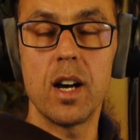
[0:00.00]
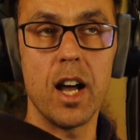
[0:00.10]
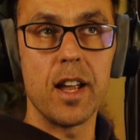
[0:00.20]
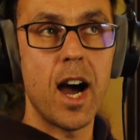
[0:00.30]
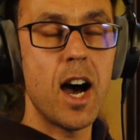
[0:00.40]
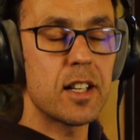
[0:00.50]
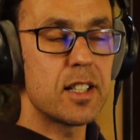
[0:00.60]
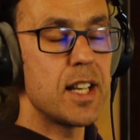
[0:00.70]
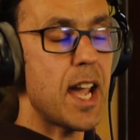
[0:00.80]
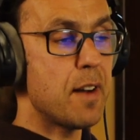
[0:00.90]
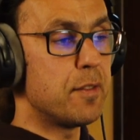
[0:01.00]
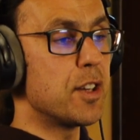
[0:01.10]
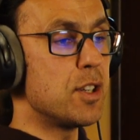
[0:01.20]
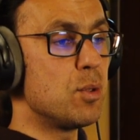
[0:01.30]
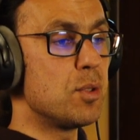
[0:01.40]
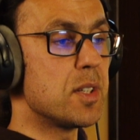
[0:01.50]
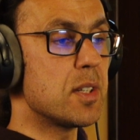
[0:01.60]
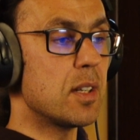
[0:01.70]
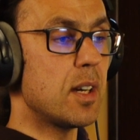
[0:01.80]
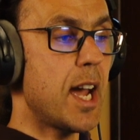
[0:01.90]
I hardly ever
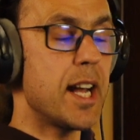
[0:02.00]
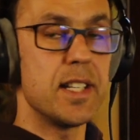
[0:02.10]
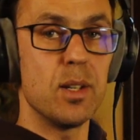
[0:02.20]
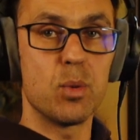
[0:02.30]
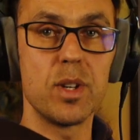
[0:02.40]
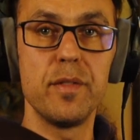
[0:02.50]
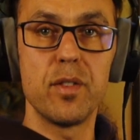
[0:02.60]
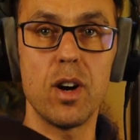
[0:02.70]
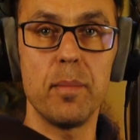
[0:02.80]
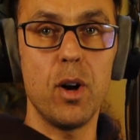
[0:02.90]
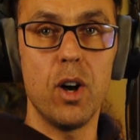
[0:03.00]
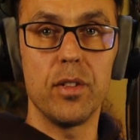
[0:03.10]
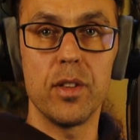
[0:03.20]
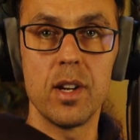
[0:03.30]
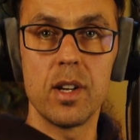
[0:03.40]
use any reverb on